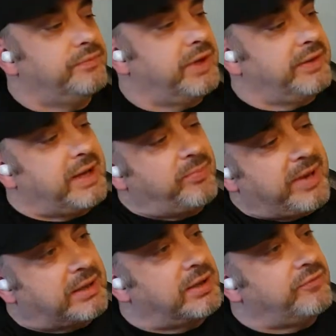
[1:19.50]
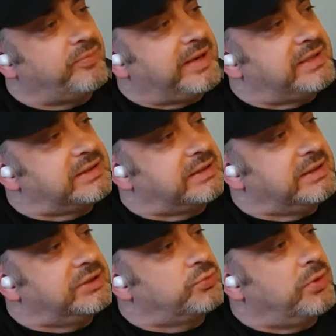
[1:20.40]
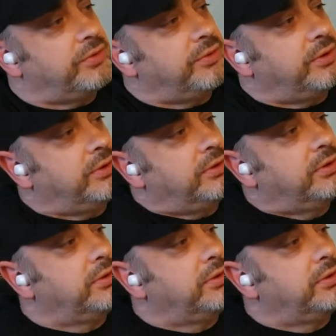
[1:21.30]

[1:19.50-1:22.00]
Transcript: And that back cover basically is what the